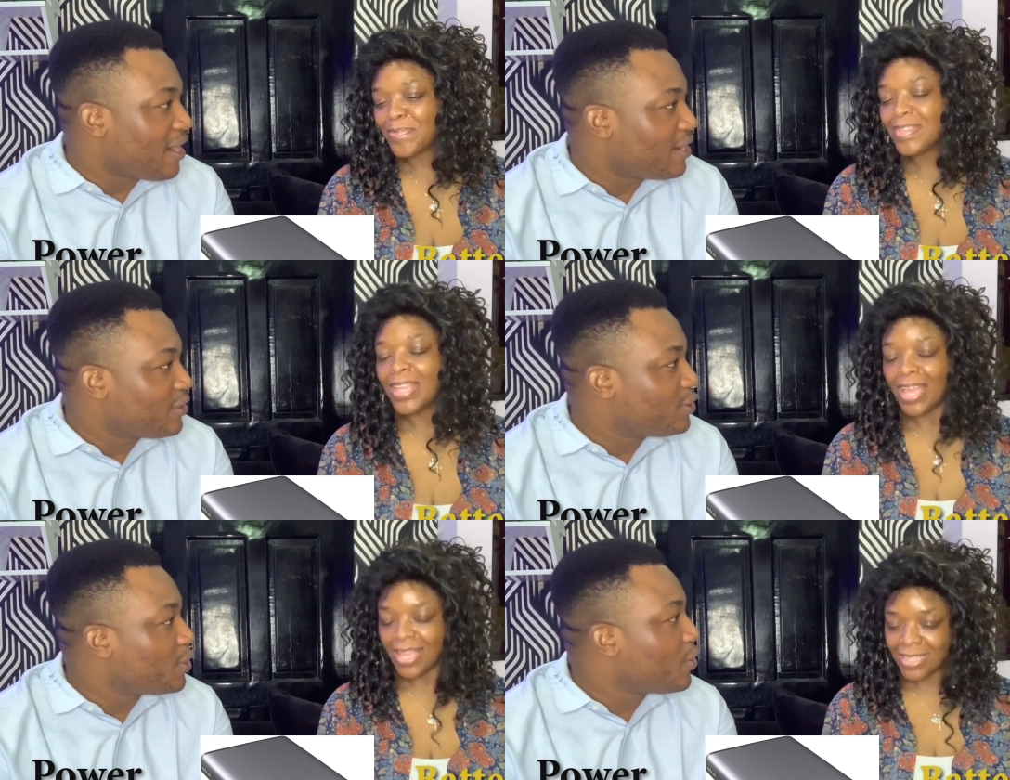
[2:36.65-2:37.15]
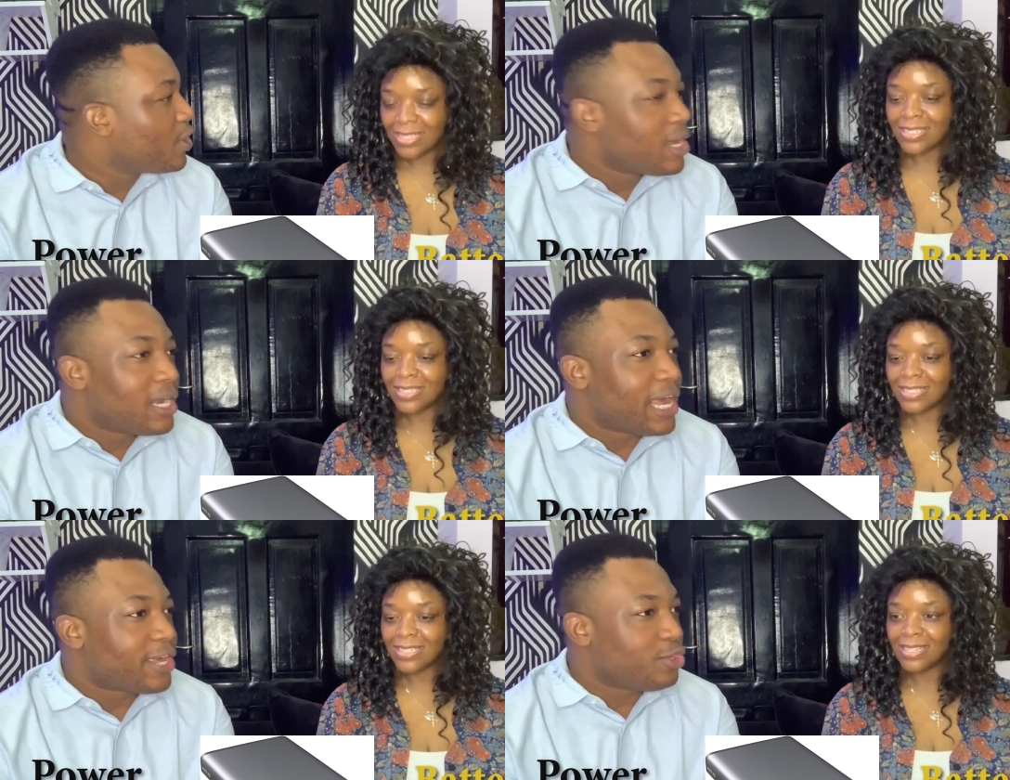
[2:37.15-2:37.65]
Speaker 1: Yes. So
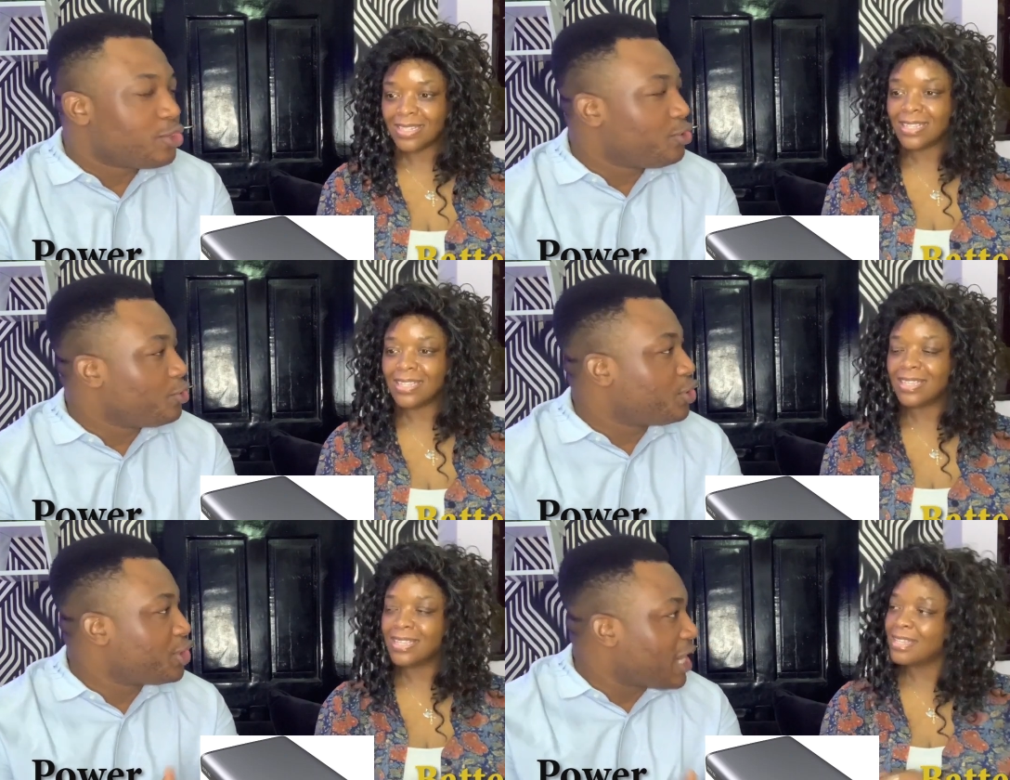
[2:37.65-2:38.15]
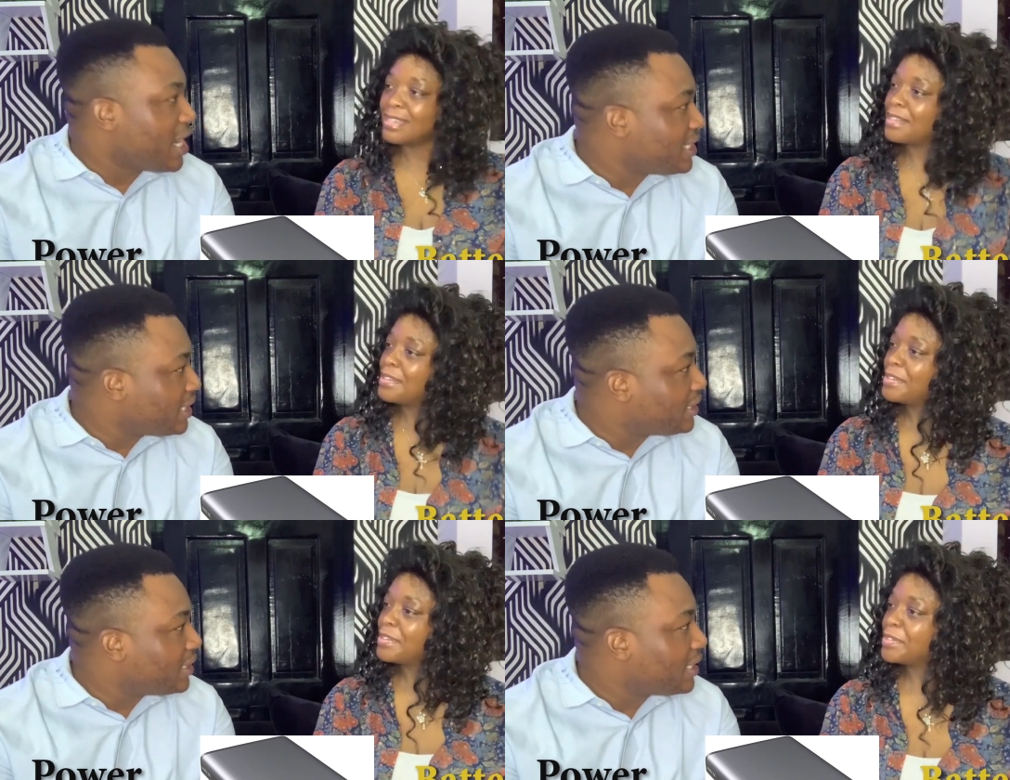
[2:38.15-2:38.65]
like you, you charge it
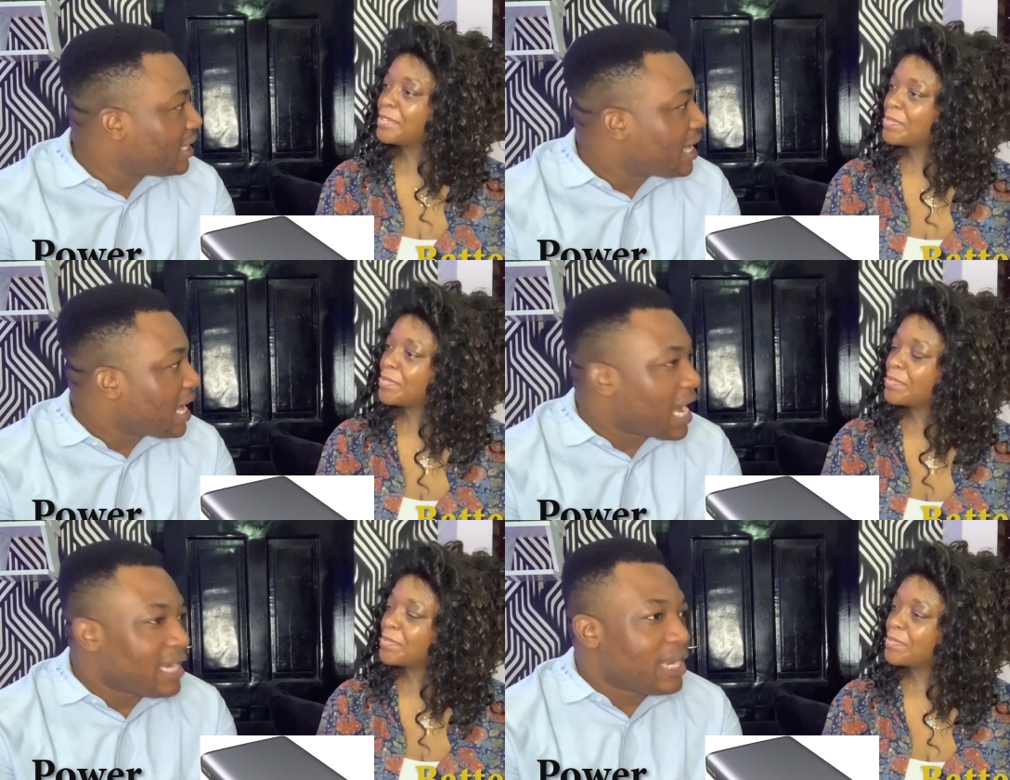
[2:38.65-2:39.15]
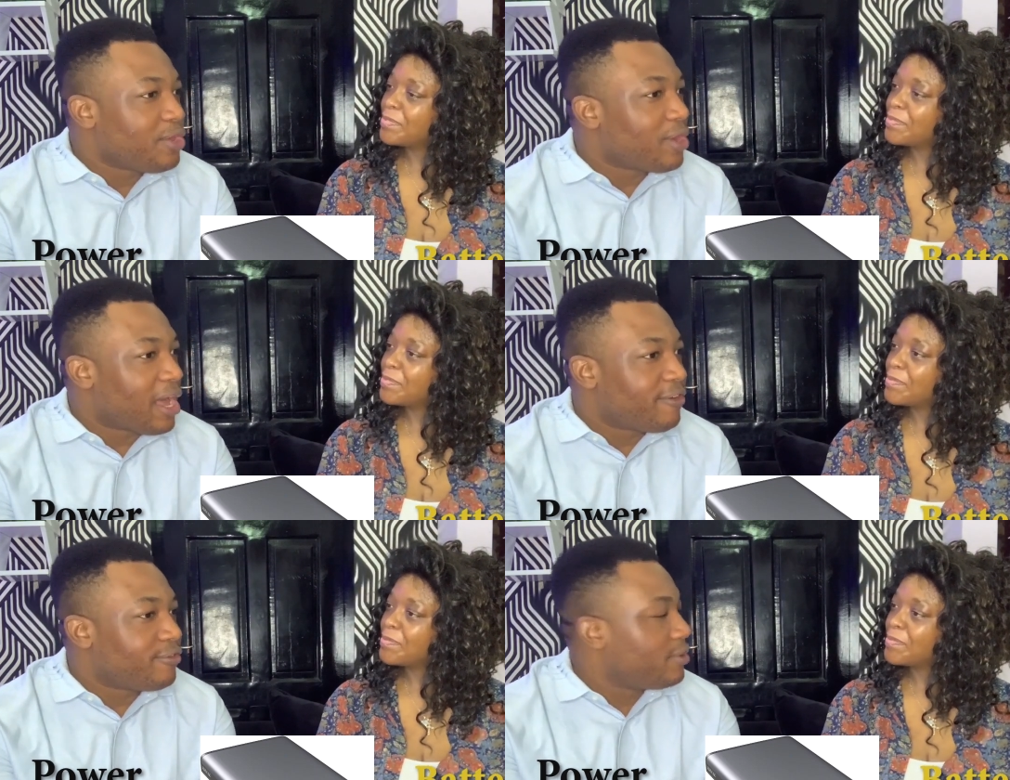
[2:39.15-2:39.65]
and then you
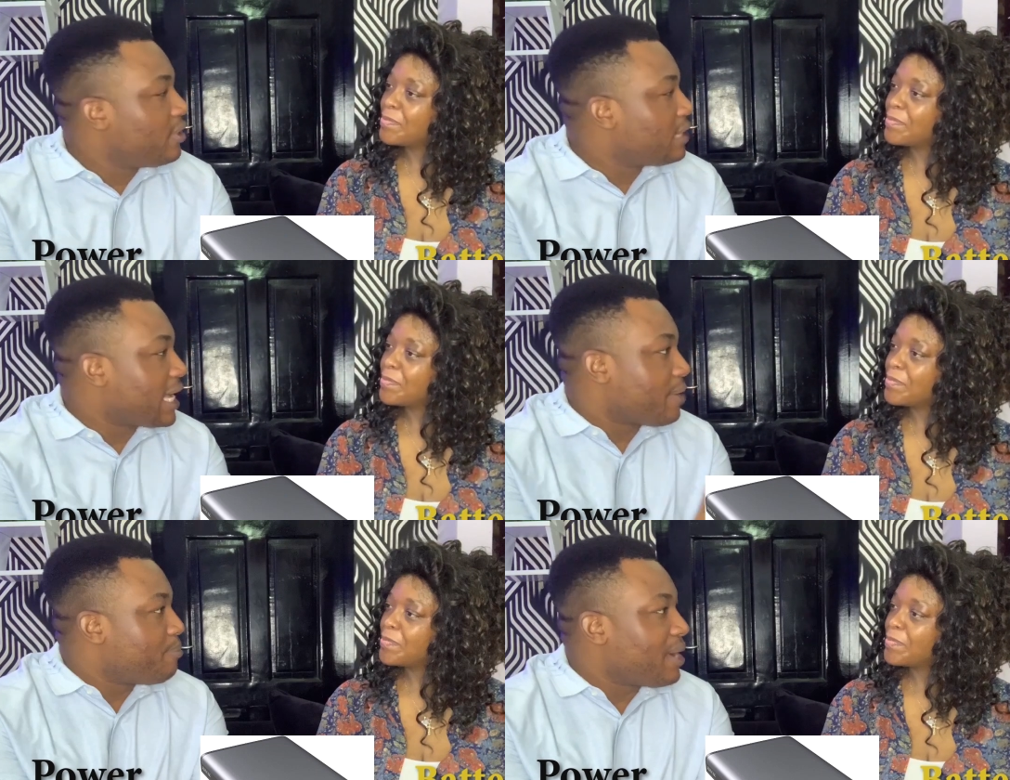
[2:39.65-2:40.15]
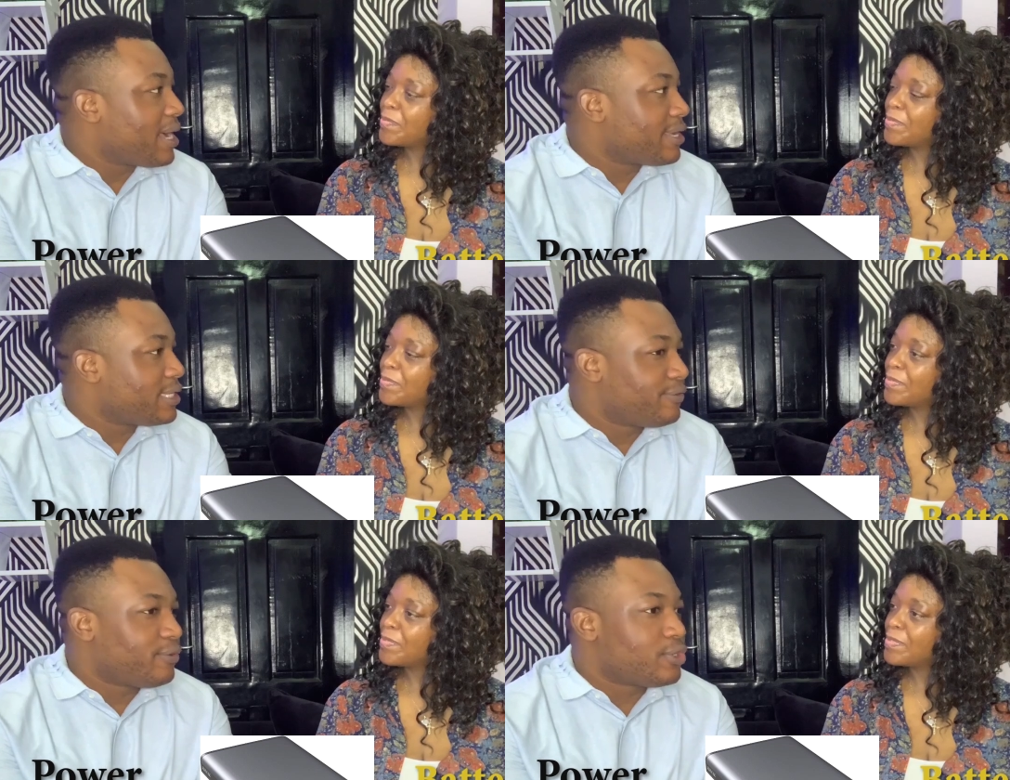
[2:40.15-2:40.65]
have like a bank is for